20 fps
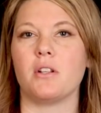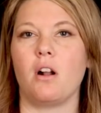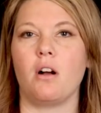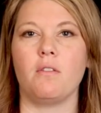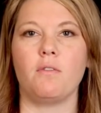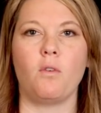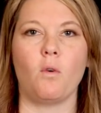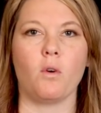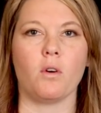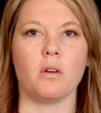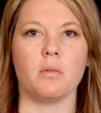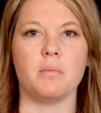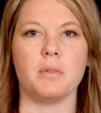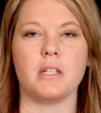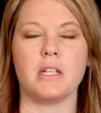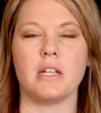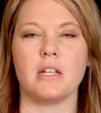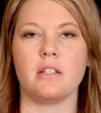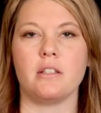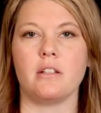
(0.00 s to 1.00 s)
in all
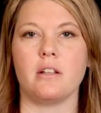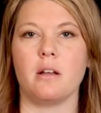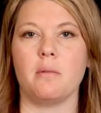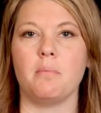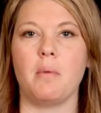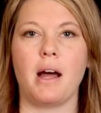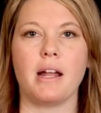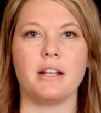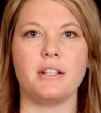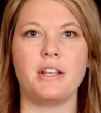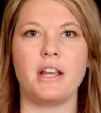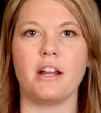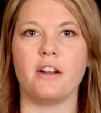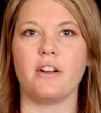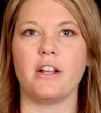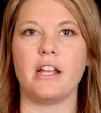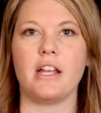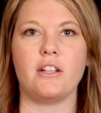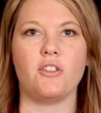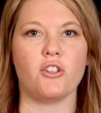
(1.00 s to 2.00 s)
forms. It's
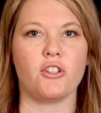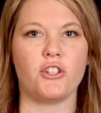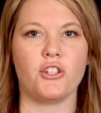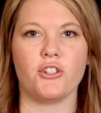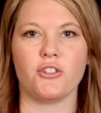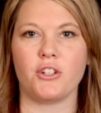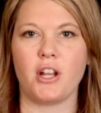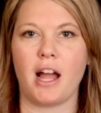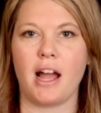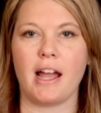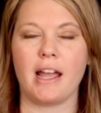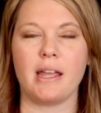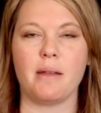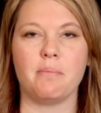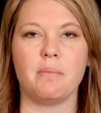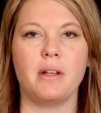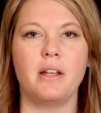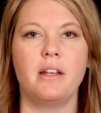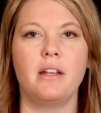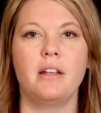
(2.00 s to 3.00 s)
monetary, just your
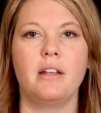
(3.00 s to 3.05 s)
time.